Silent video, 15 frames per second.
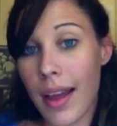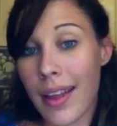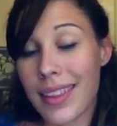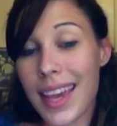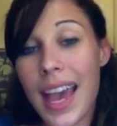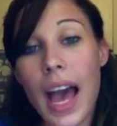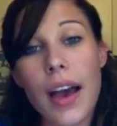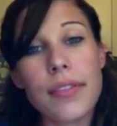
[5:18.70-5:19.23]

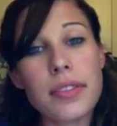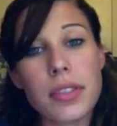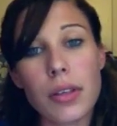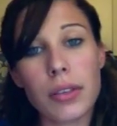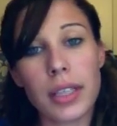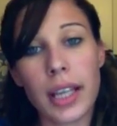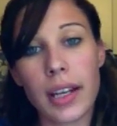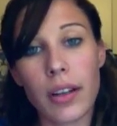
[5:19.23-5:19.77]
they have
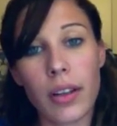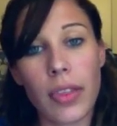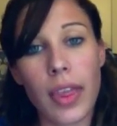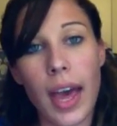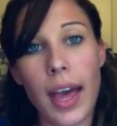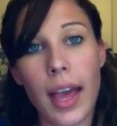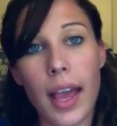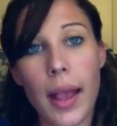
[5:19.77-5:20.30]
so little
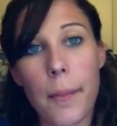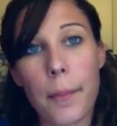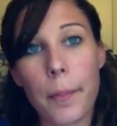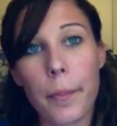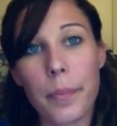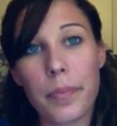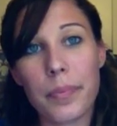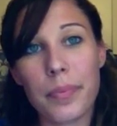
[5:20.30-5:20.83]
that
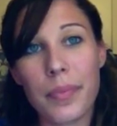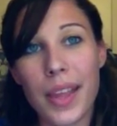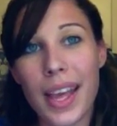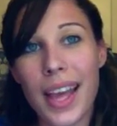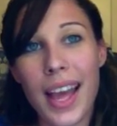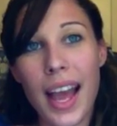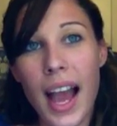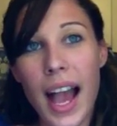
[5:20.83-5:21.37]

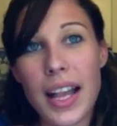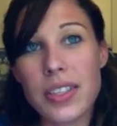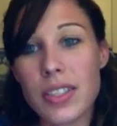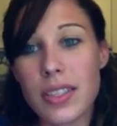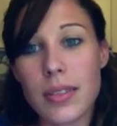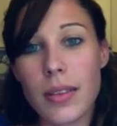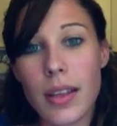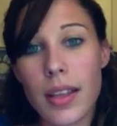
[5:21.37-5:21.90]
I
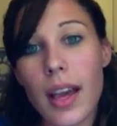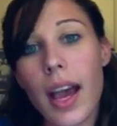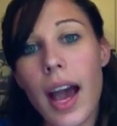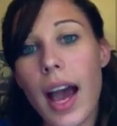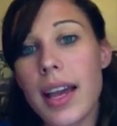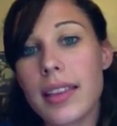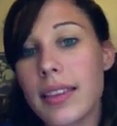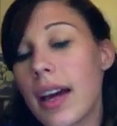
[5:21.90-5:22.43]

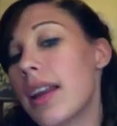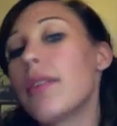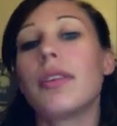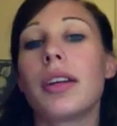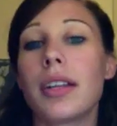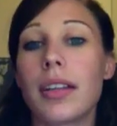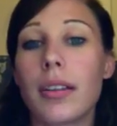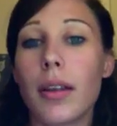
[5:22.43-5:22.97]
thought it
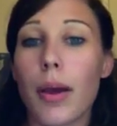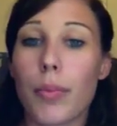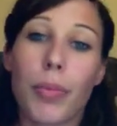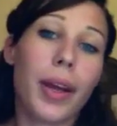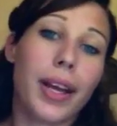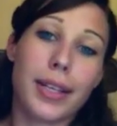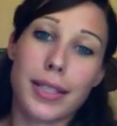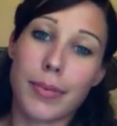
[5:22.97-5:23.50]
would
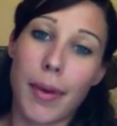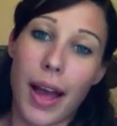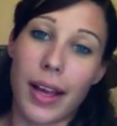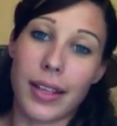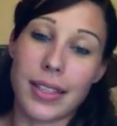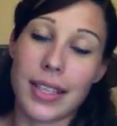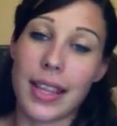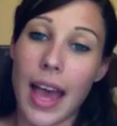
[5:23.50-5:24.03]
bring a
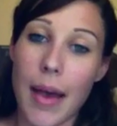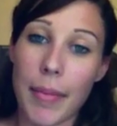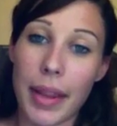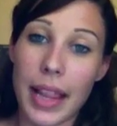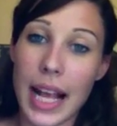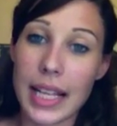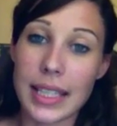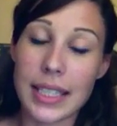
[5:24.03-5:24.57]
smile to them,
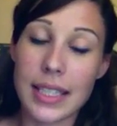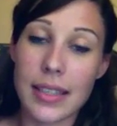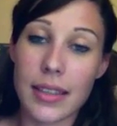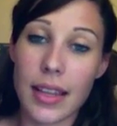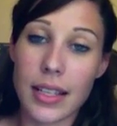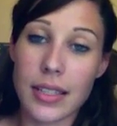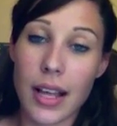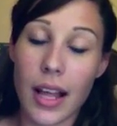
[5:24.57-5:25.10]
and that's
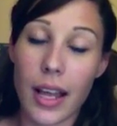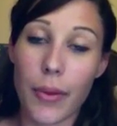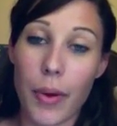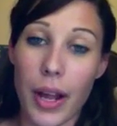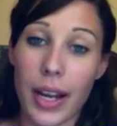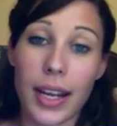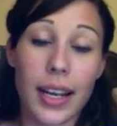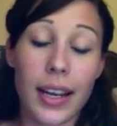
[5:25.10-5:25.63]
all I
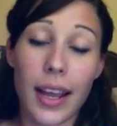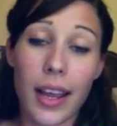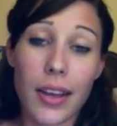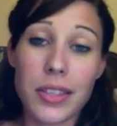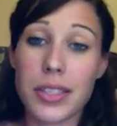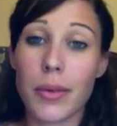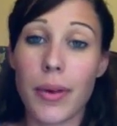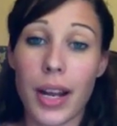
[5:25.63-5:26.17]
wanted. And I
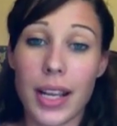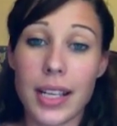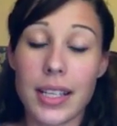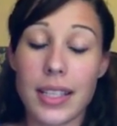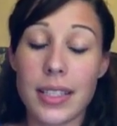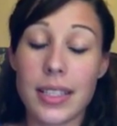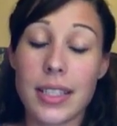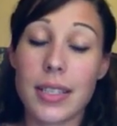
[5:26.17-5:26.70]
also wanted
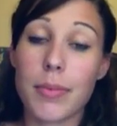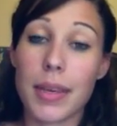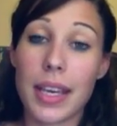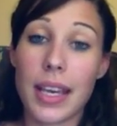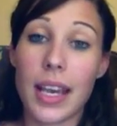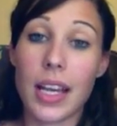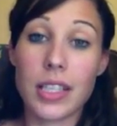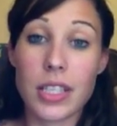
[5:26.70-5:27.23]
it to
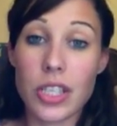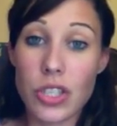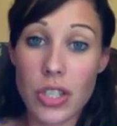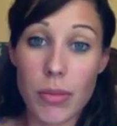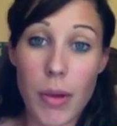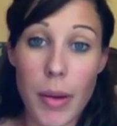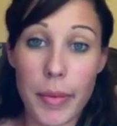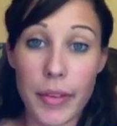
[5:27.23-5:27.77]
be a
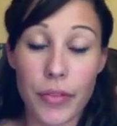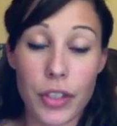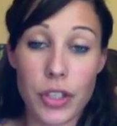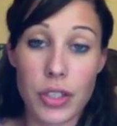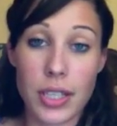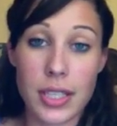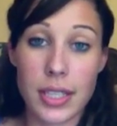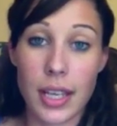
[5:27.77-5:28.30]
teaching moment for
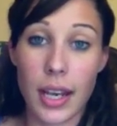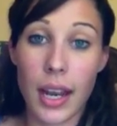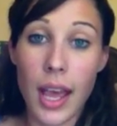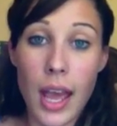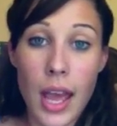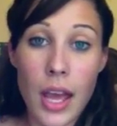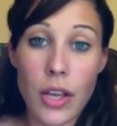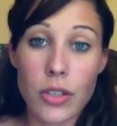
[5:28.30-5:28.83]
Tristan
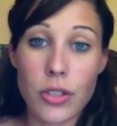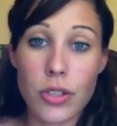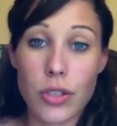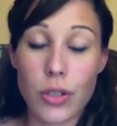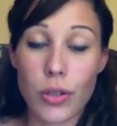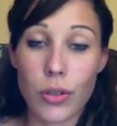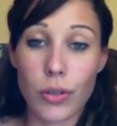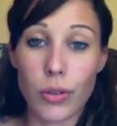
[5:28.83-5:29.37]

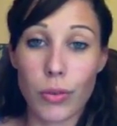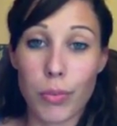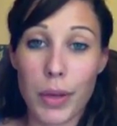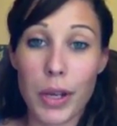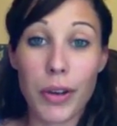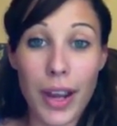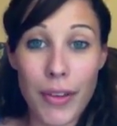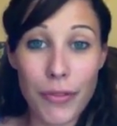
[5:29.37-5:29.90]
to
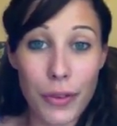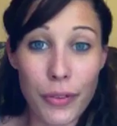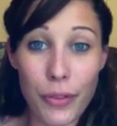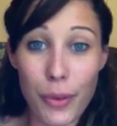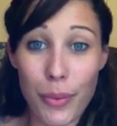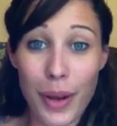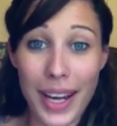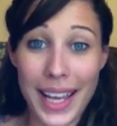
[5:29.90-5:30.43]
be grateful
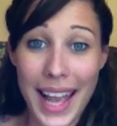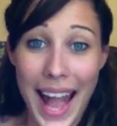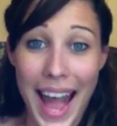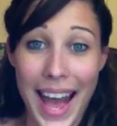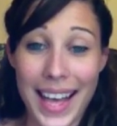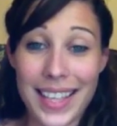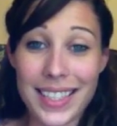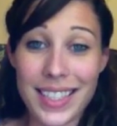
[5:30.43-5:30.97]
for what he
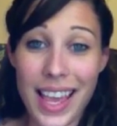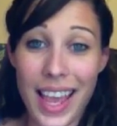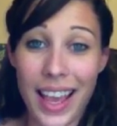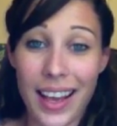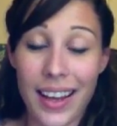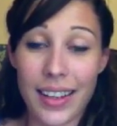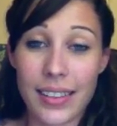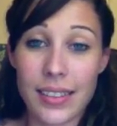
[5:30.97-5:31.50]
has
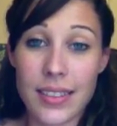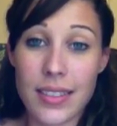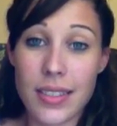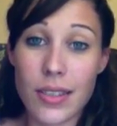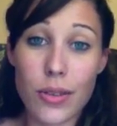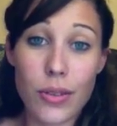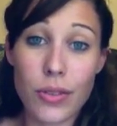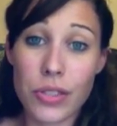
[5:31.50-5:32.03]
and
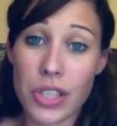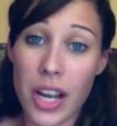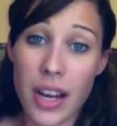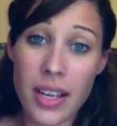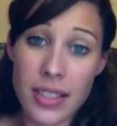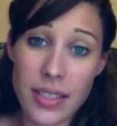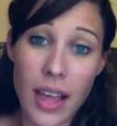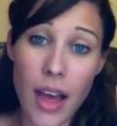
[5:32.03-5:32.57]
to
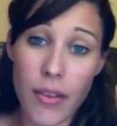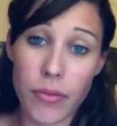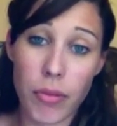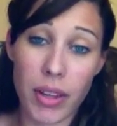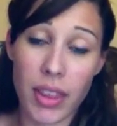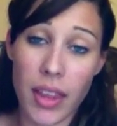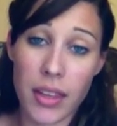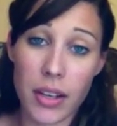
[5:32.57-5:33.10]
share his love
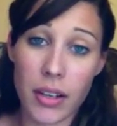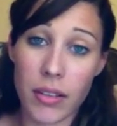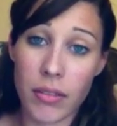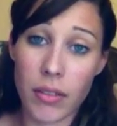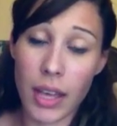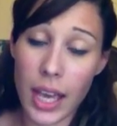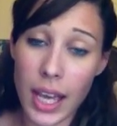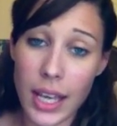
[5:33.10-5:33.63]
with
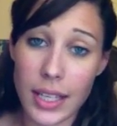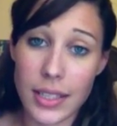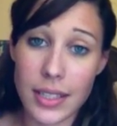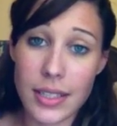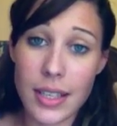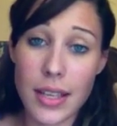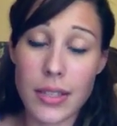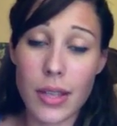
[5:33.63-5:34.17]
other
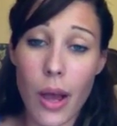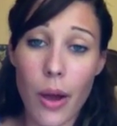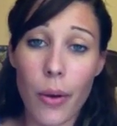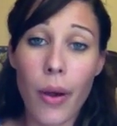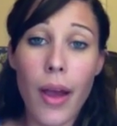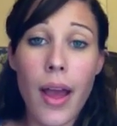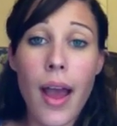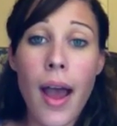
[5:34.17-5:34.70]
kids.
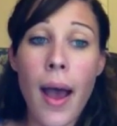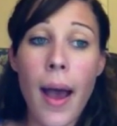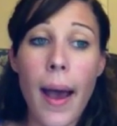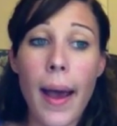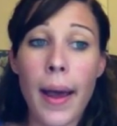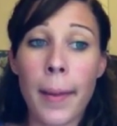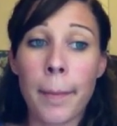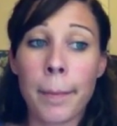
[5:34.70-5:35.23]
So
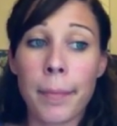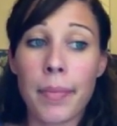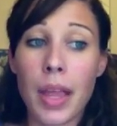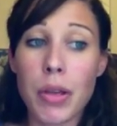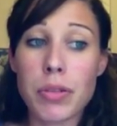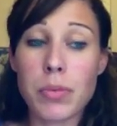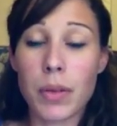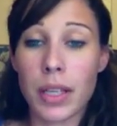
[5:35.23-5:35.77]
that
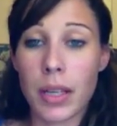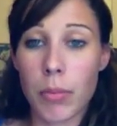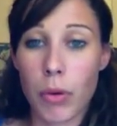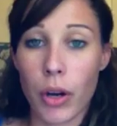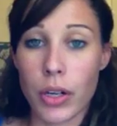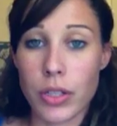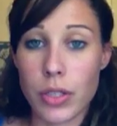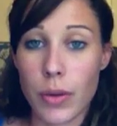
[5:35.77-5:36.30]
was really
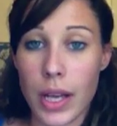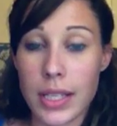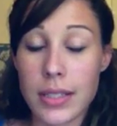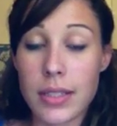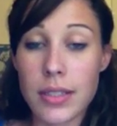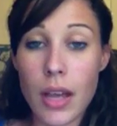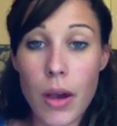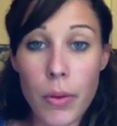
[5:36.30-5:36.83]
important to
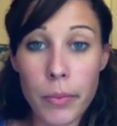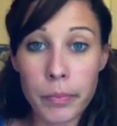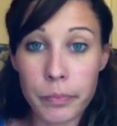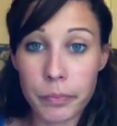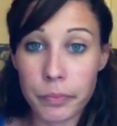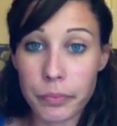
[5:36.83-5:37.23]
us. So,